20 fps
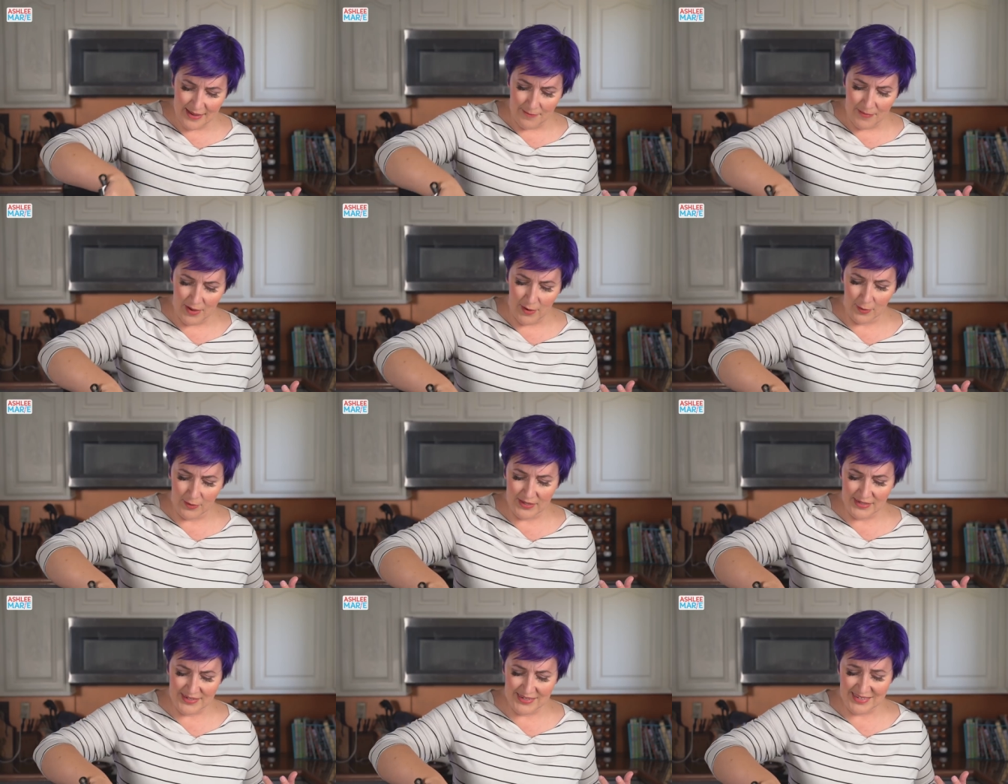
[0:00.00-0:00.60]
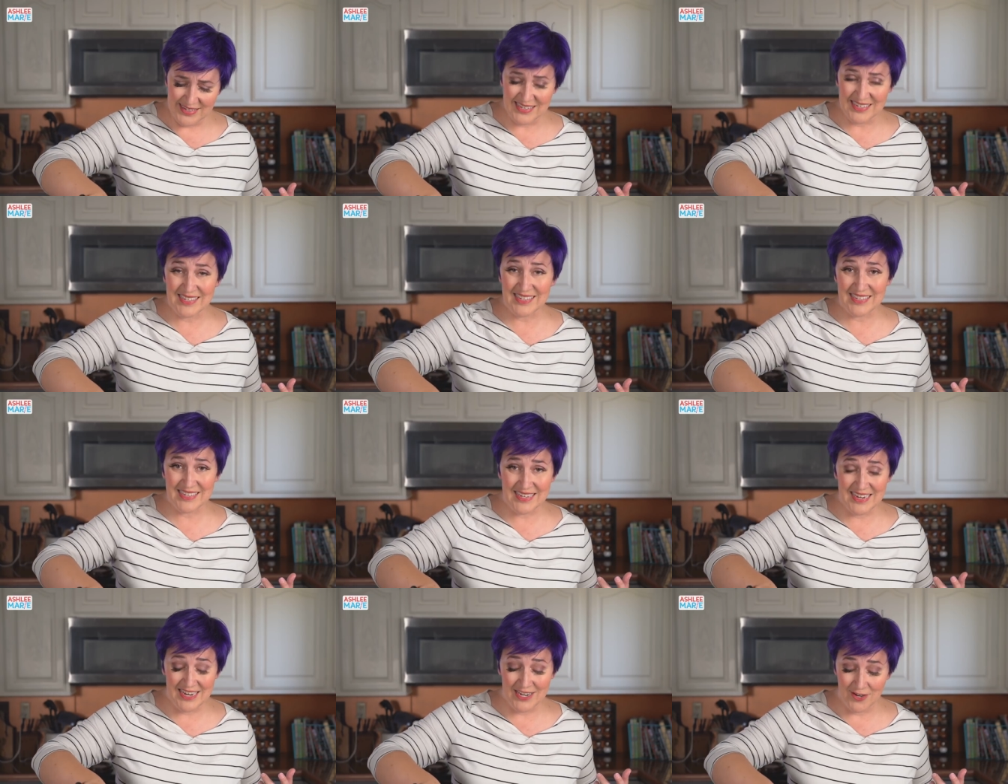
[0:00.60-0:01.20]
My oldest is a
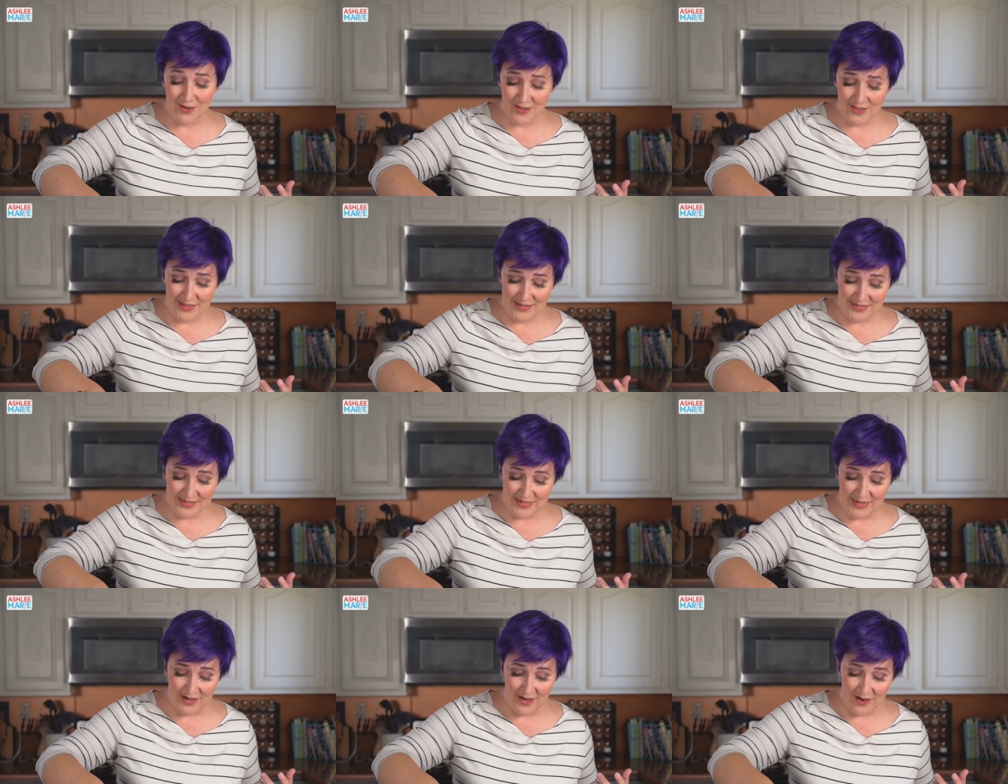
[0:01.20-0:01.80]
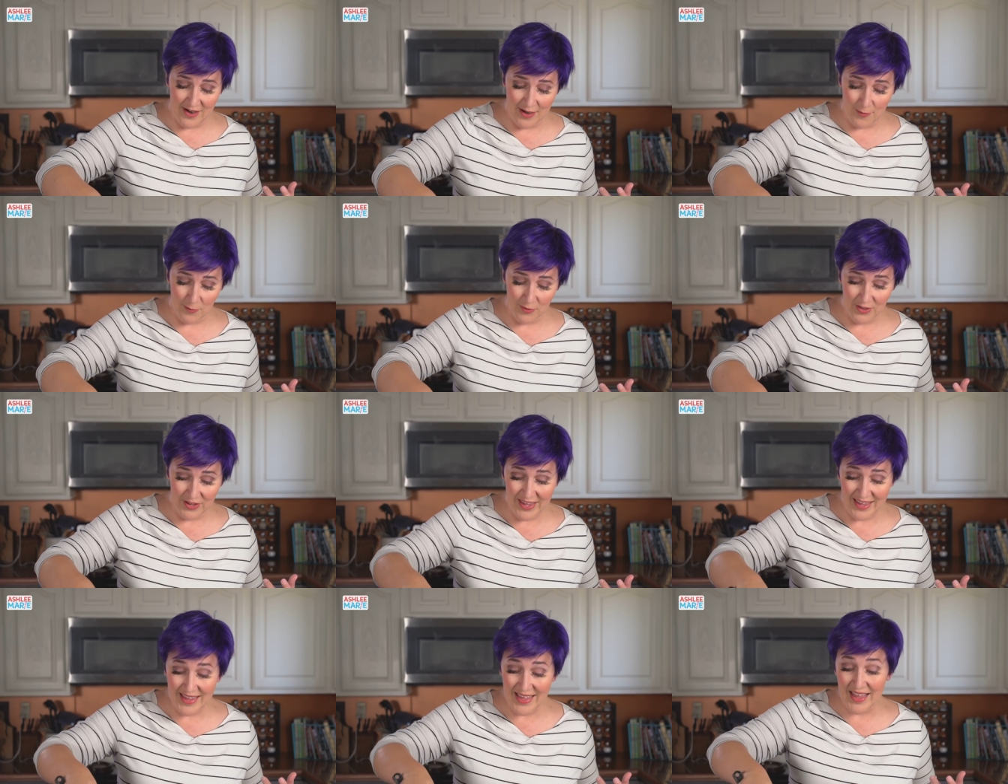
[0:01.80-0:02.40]
senior this year, and we're
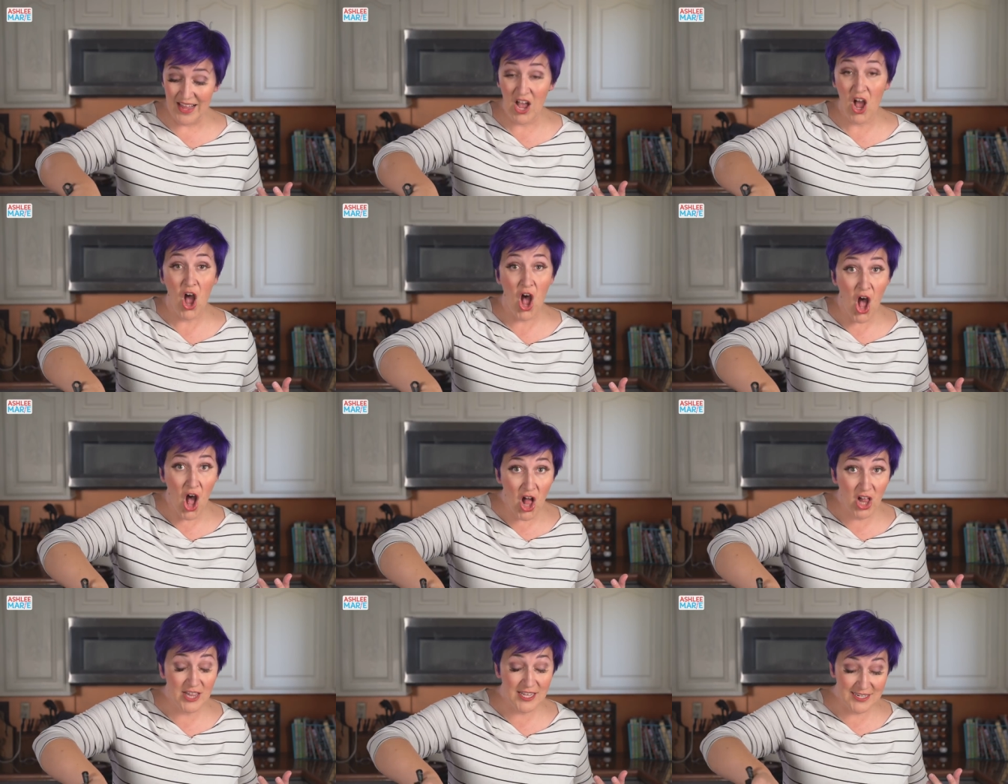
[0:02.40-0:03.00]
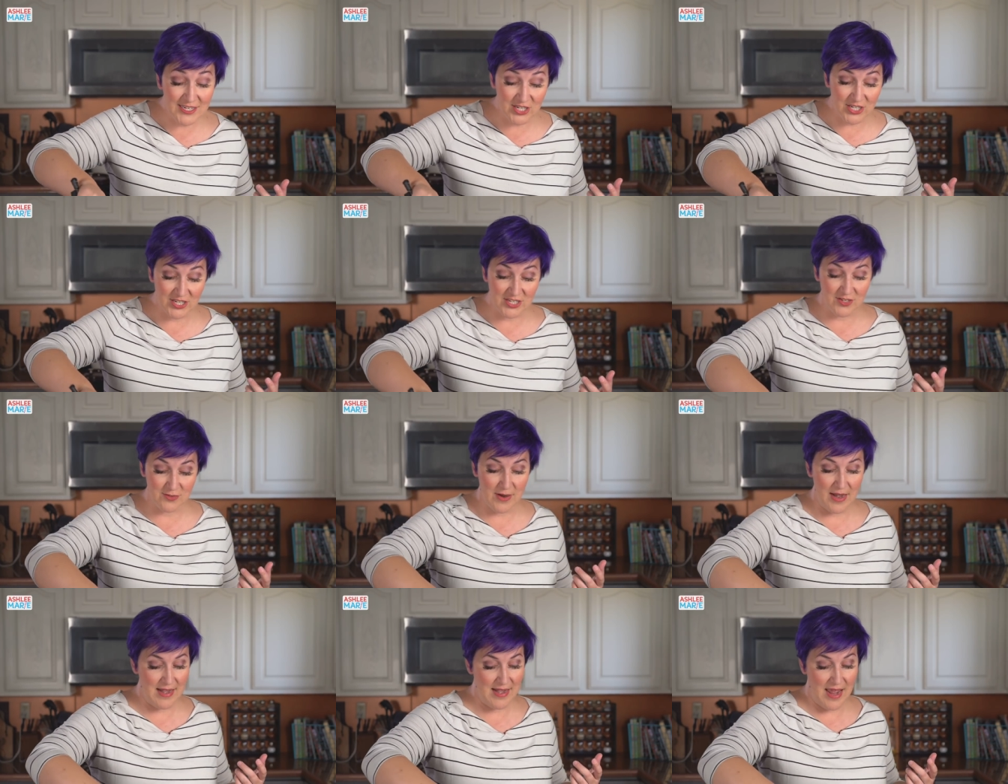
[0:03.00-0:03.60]
looking at
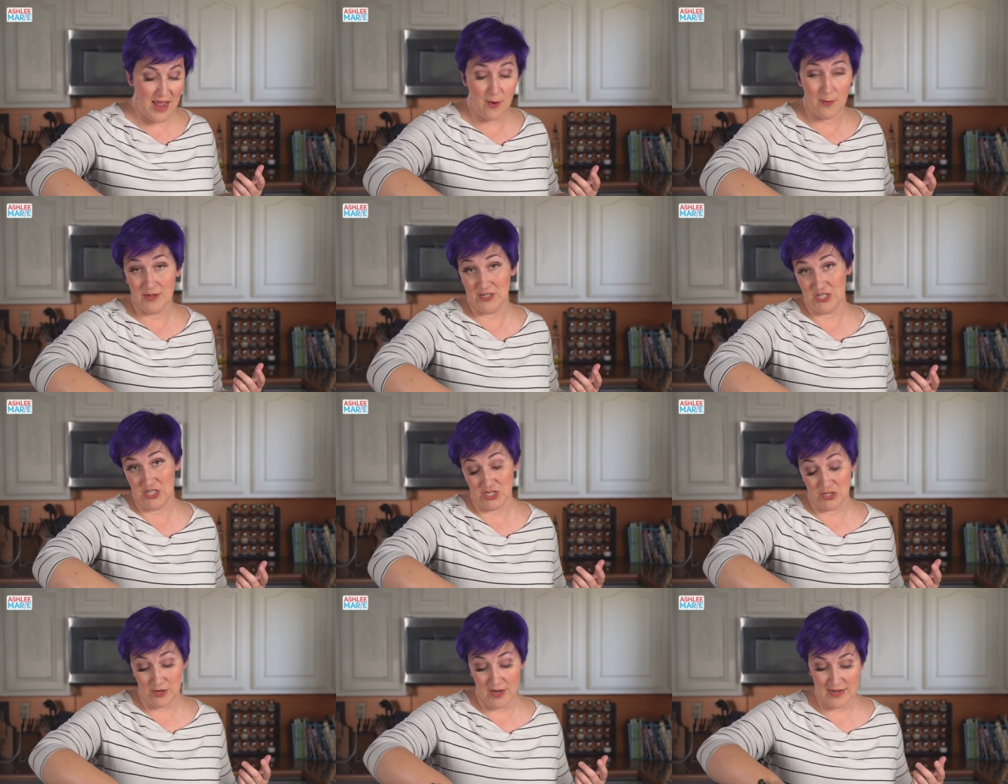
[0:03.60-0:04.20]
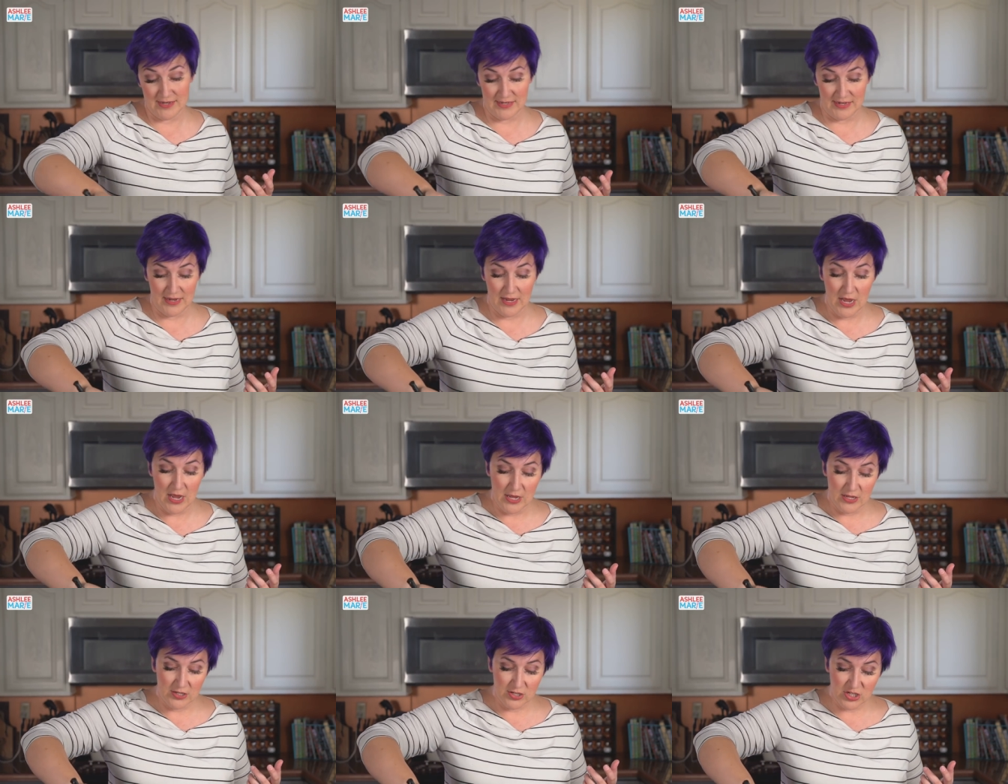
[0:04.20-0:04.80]
colleges right now, which is crazy.
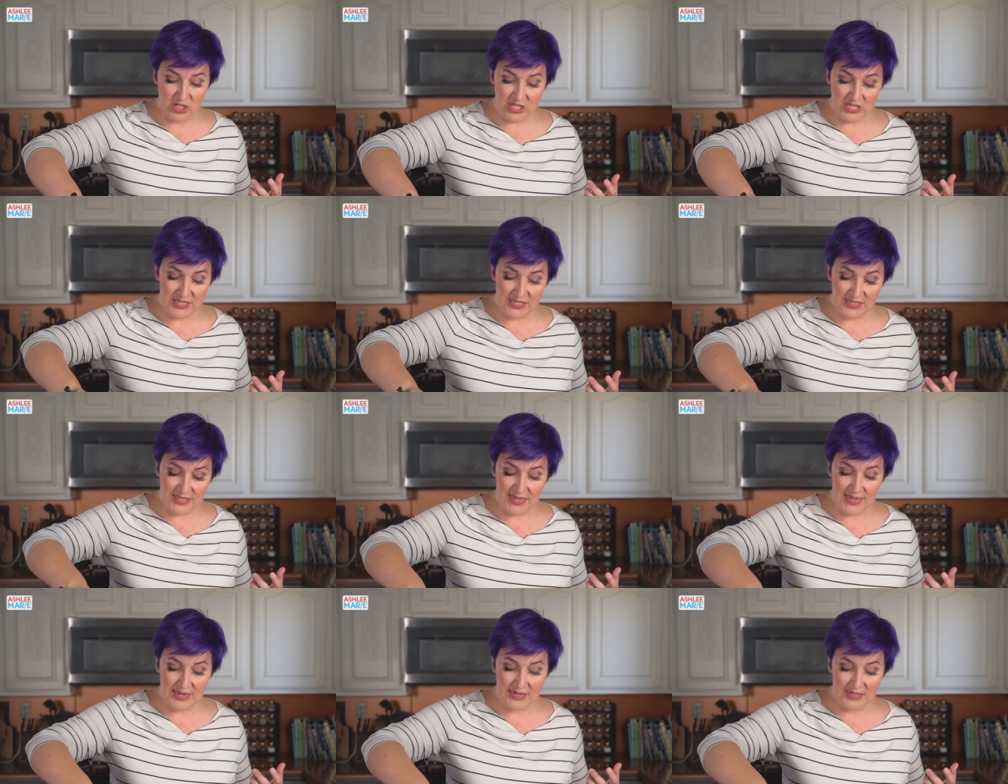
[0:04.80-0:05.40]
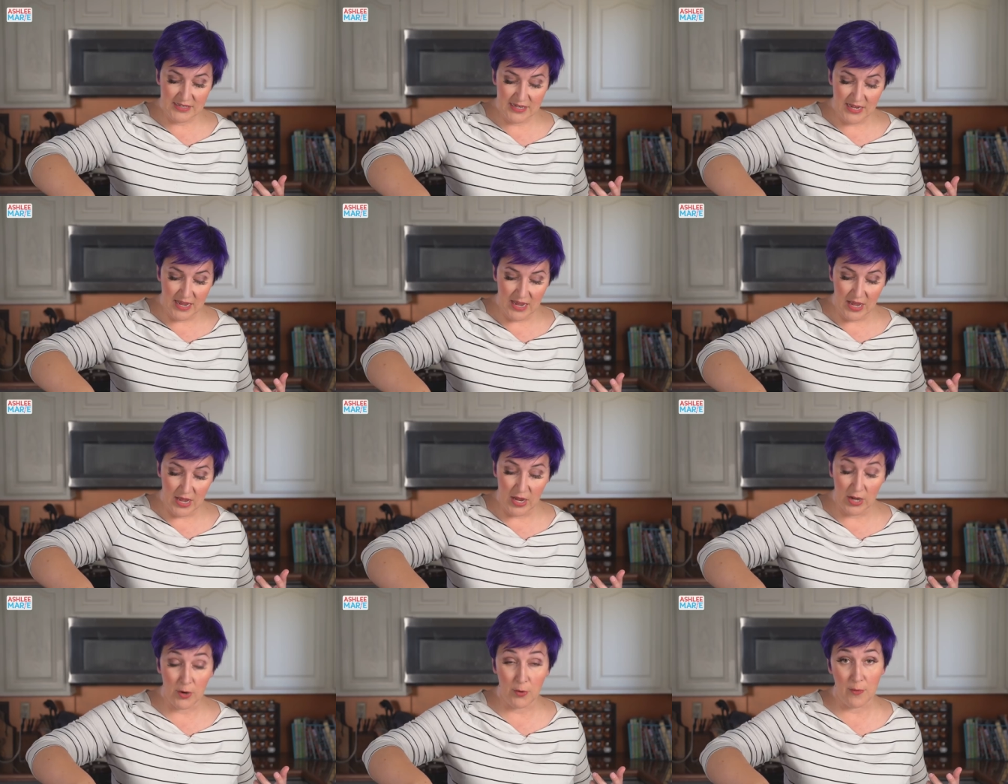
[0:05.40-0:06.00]
So she's into
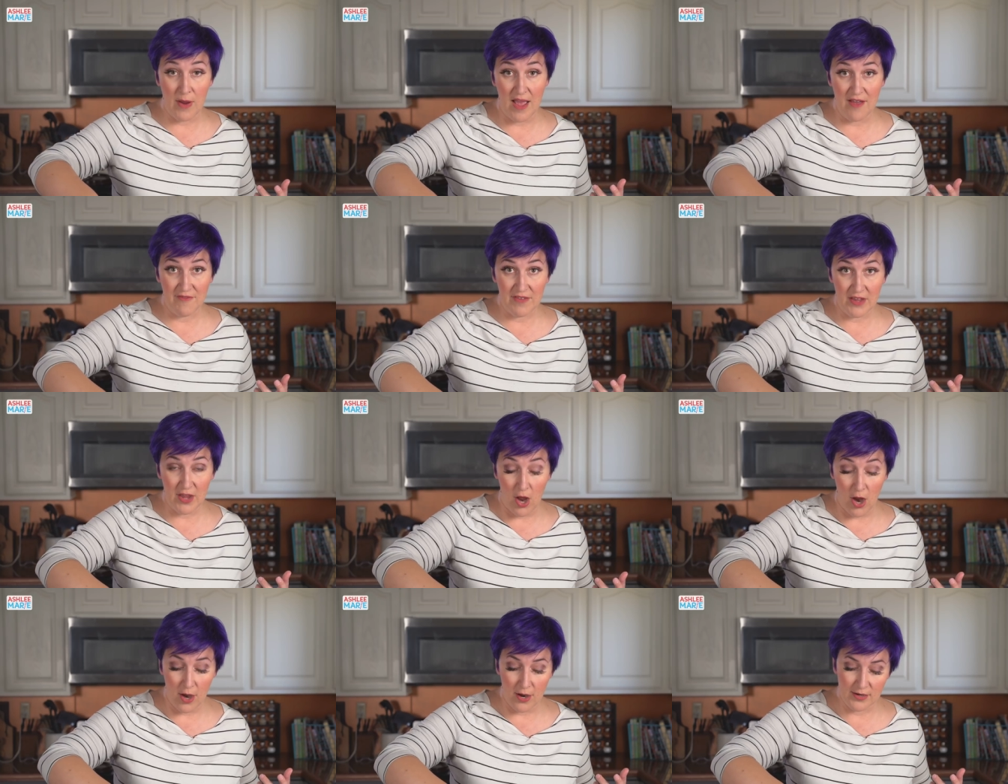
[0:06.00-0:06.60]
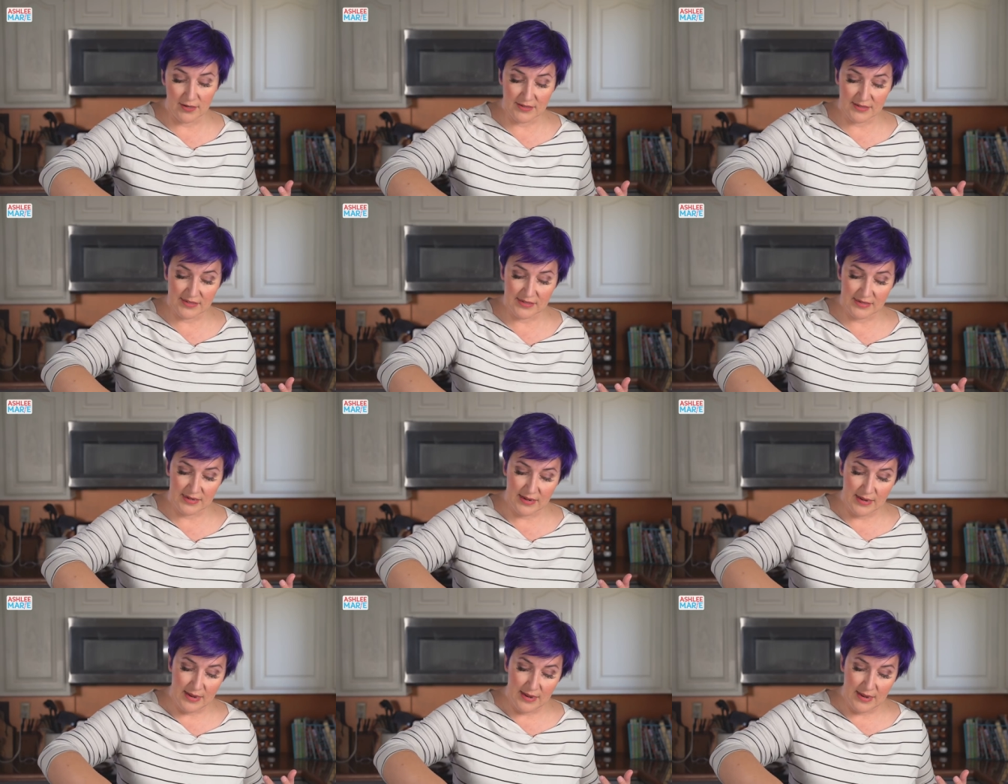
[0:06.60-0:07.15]
graphic arts.